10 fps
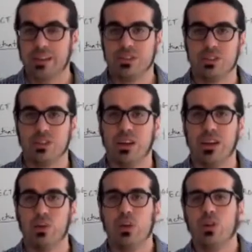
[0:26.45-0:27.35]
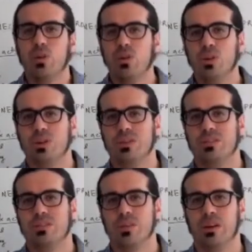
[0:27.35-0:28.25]
So Arduino Uno
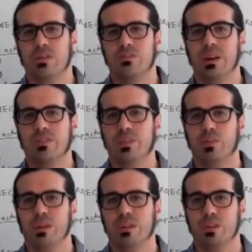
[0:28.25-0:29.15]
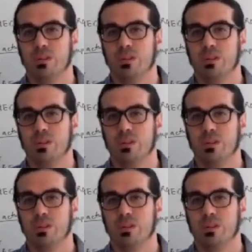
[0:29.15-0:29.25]
is one of my favorite,